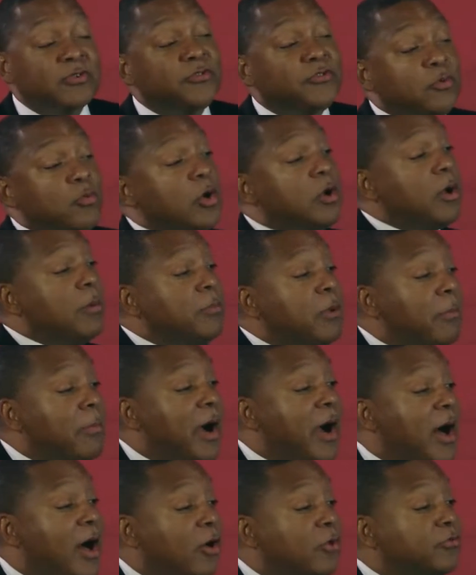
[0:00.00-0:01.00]
she would come to
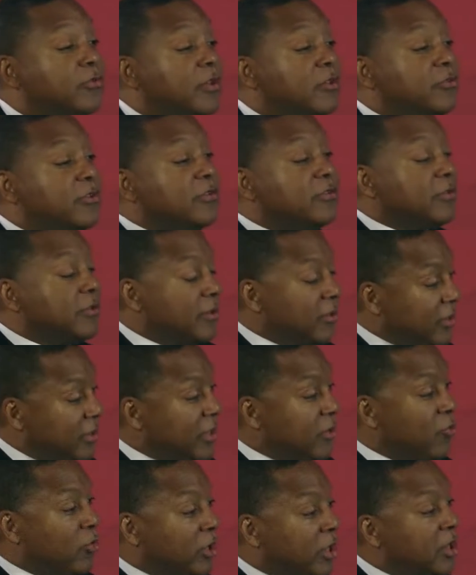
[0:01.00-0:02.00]
my house and just,
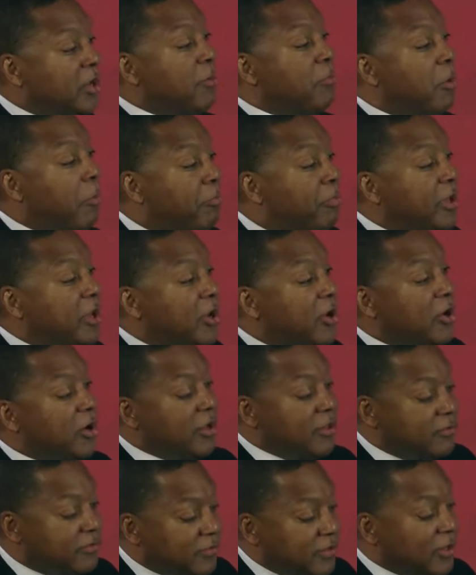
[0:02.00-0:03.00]
he would get him a
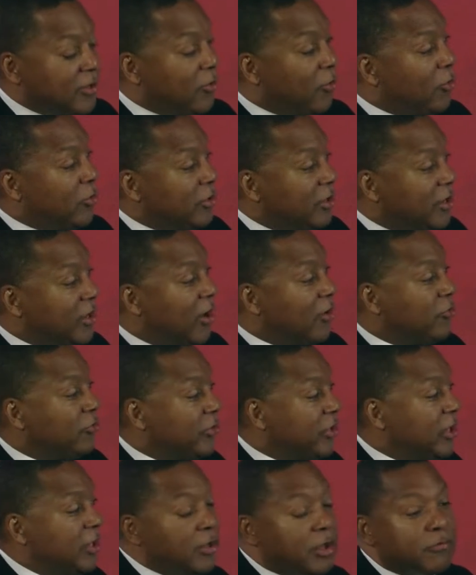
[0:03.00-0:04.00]
beer and sit on the
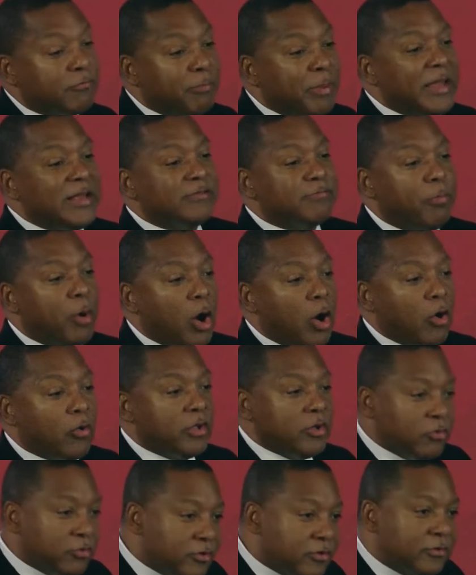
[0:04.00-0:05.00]
couch. He loved baseball.
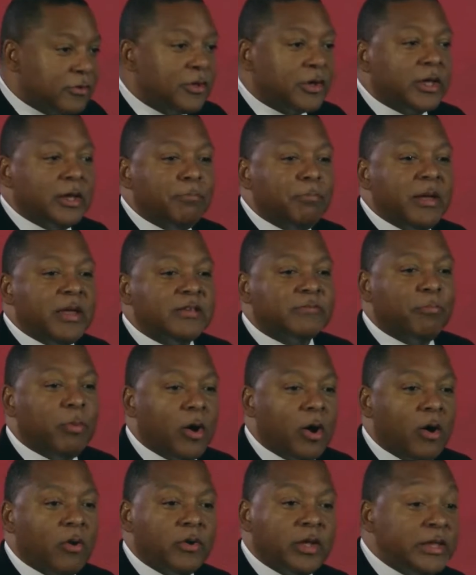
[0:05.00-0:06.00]
He would just look at
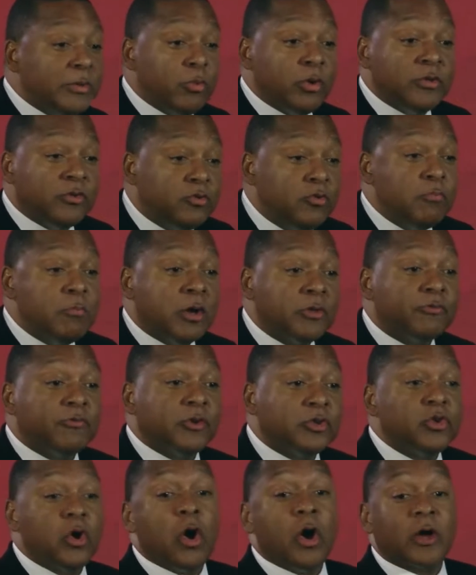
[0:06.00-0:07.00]
baseball. He wasn't too much
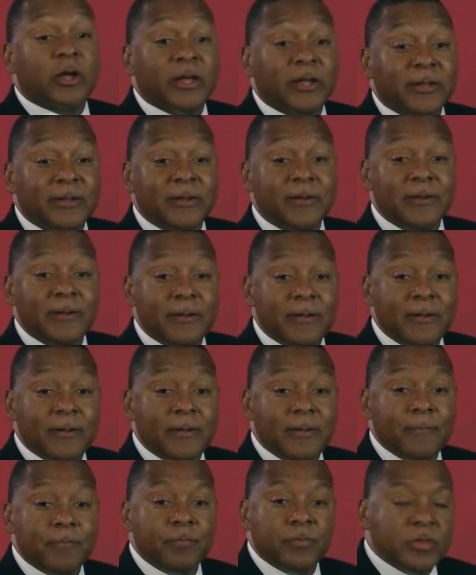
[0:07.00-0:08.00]
for talking.
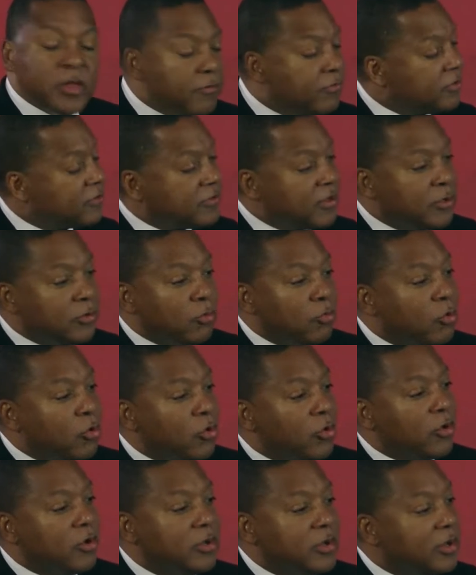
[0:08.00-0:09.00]
Never said a
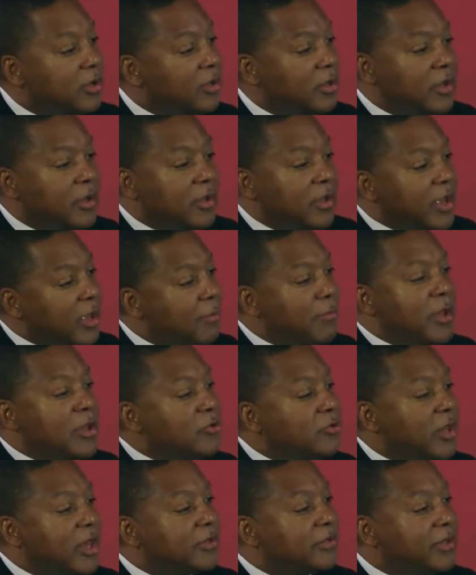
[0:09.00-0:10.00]
word. Hey
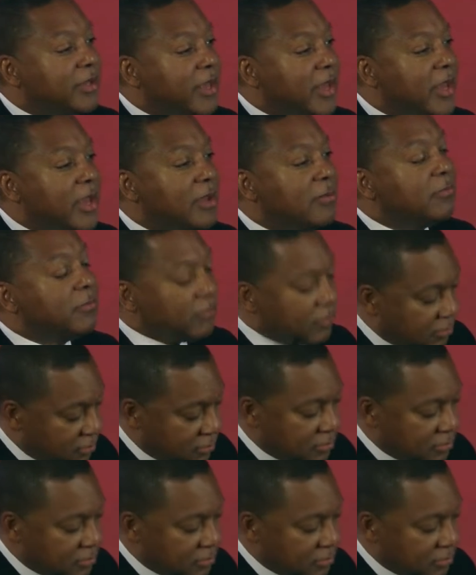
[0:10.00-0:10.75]
man, you like the game?